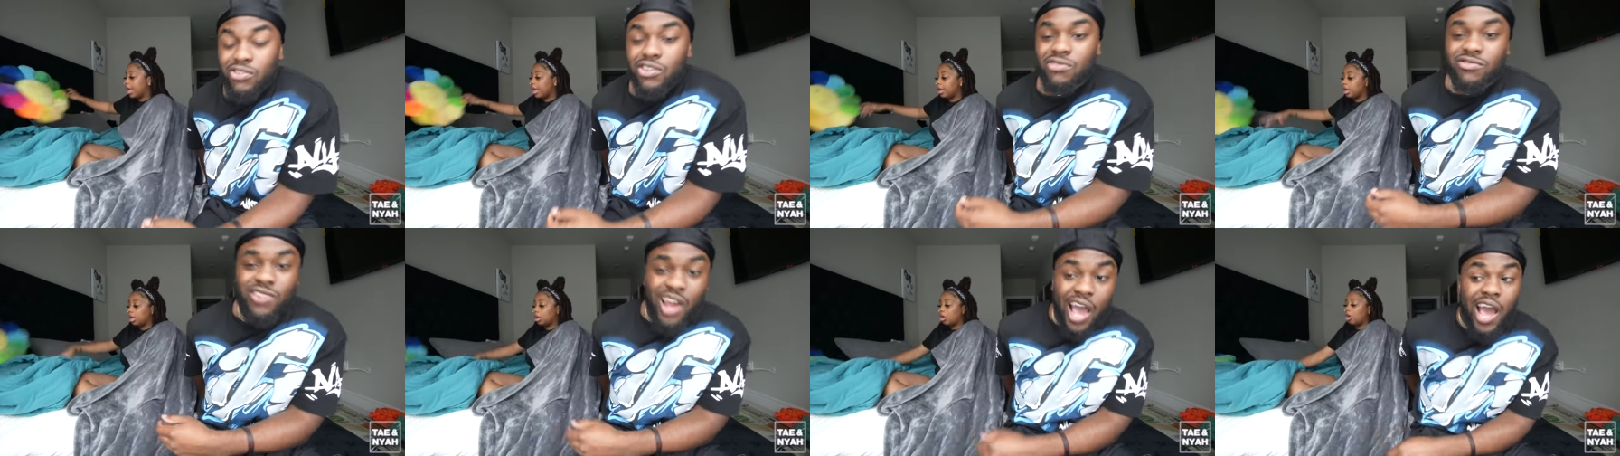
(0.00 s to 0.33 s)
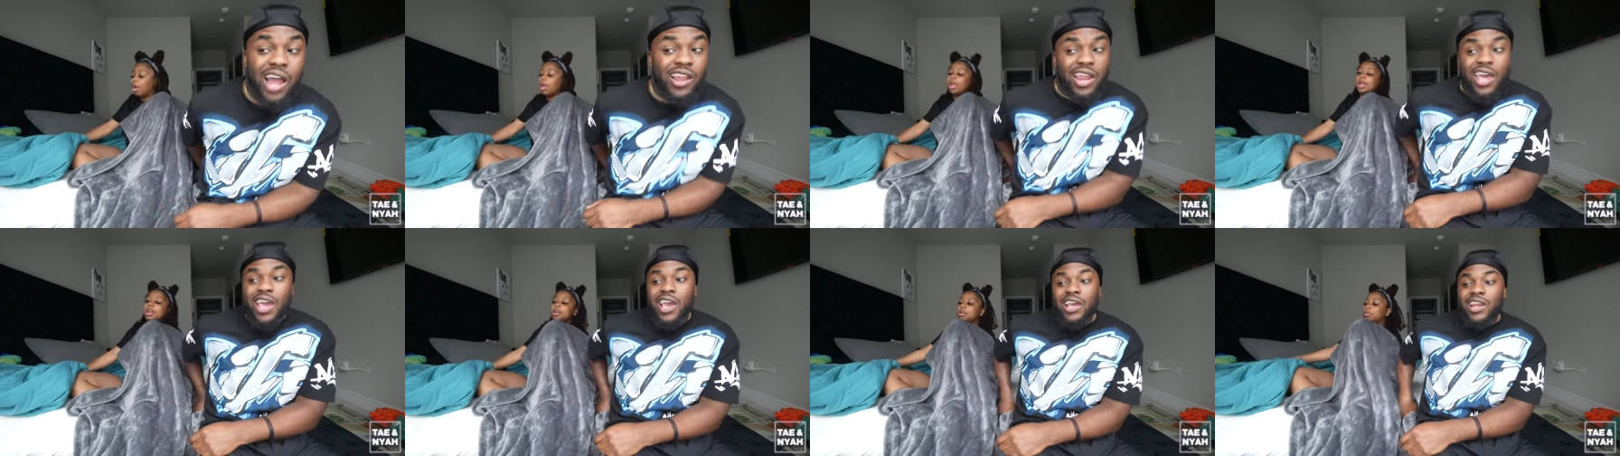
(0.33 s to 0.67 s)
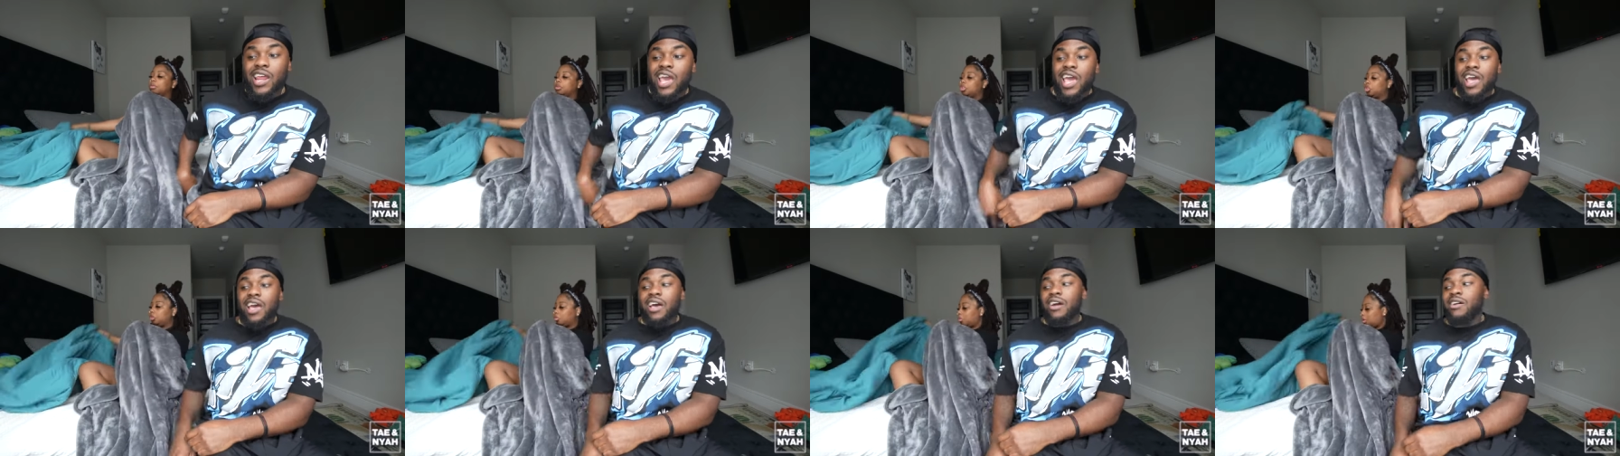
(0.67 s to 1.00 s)
you not laying
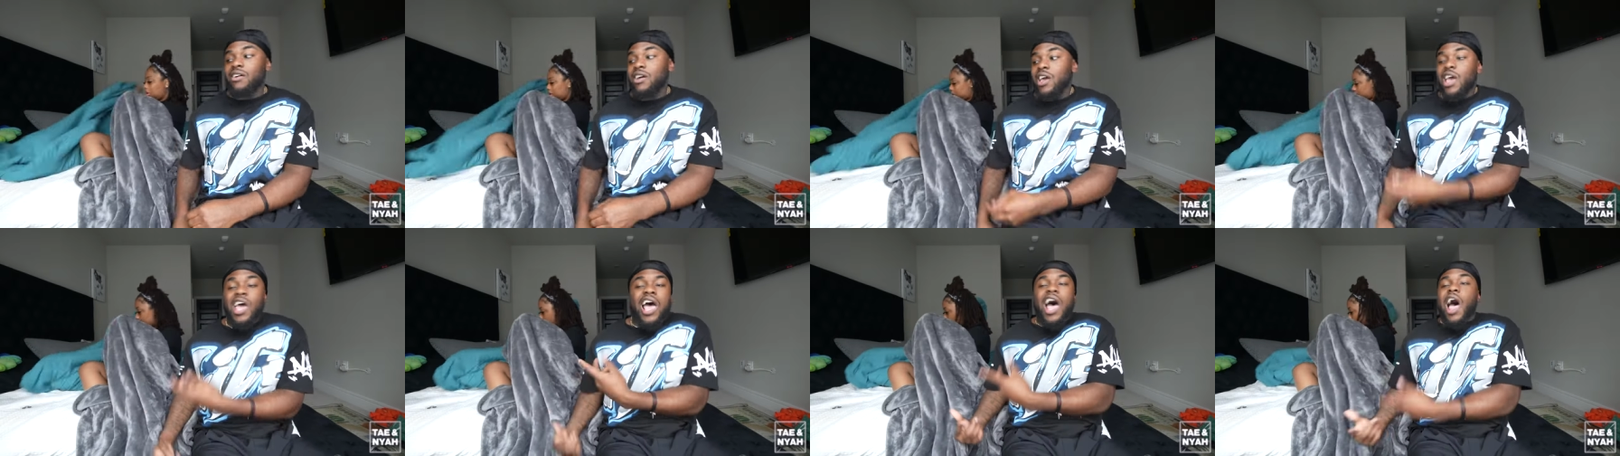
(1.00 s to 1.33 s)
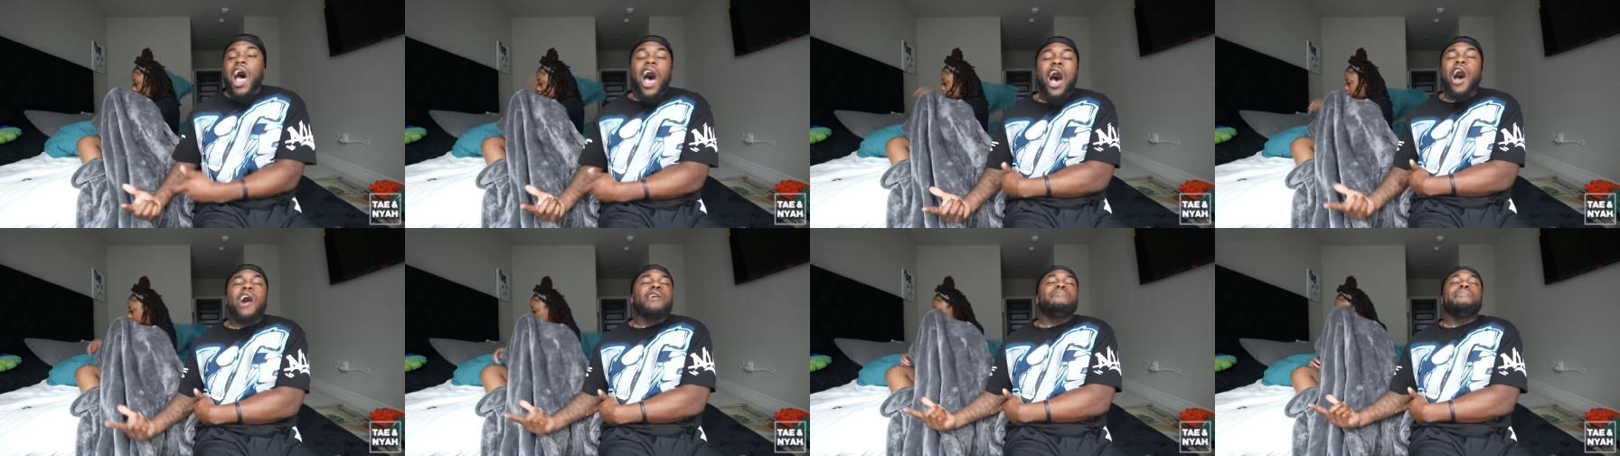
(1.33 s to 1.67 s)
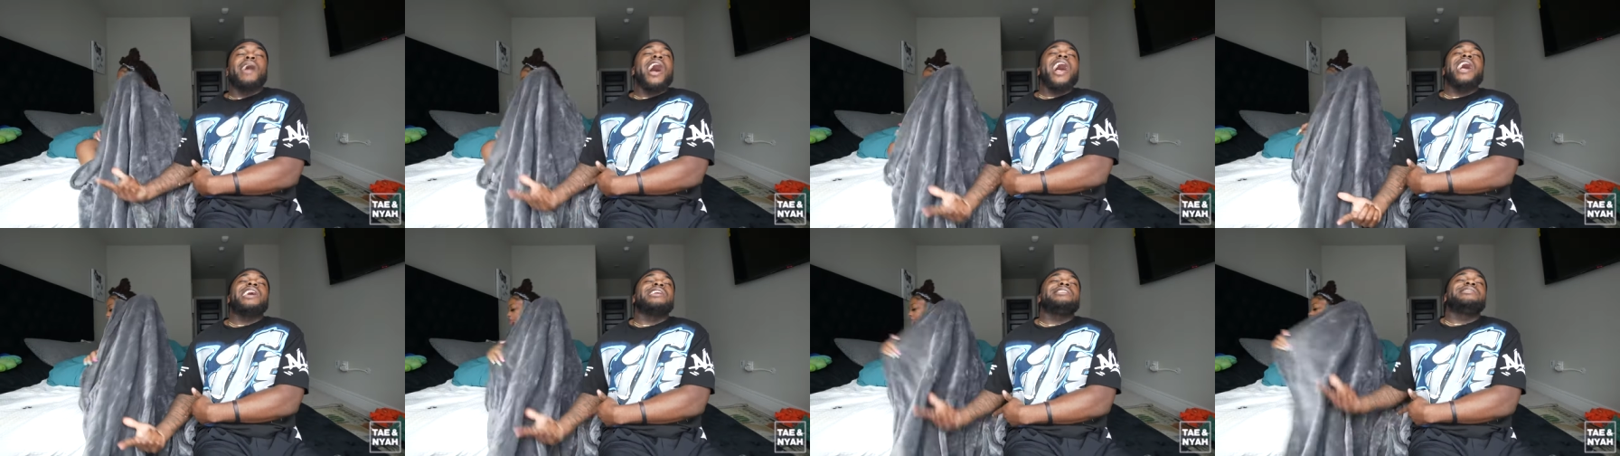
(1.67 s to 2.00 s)
down. On
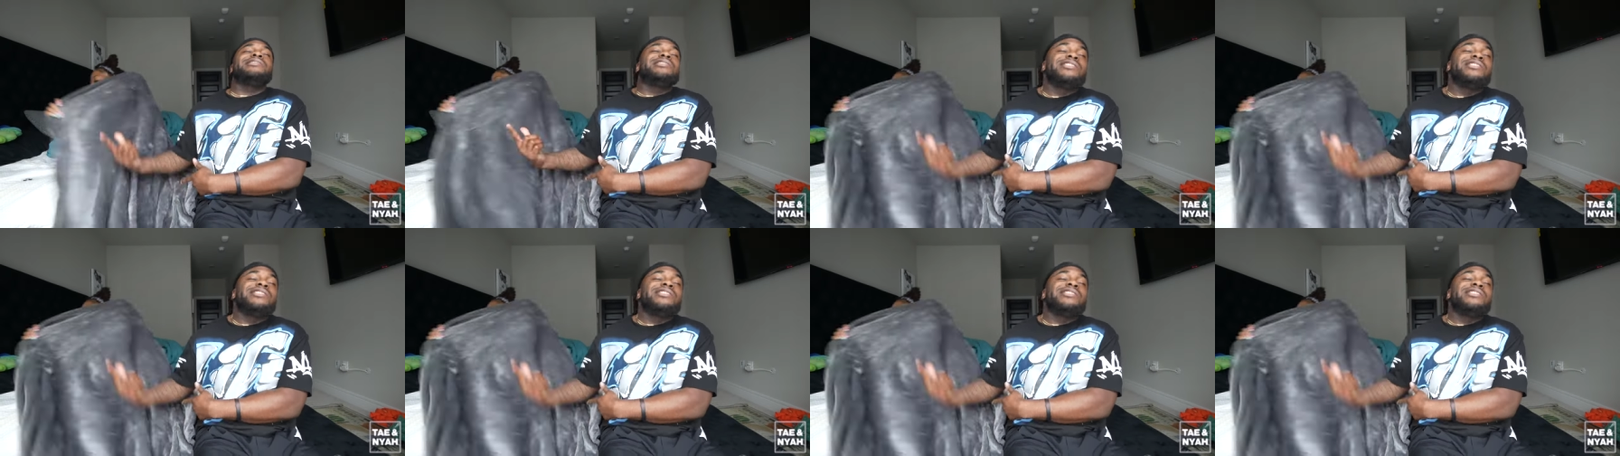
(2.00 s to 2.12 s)
my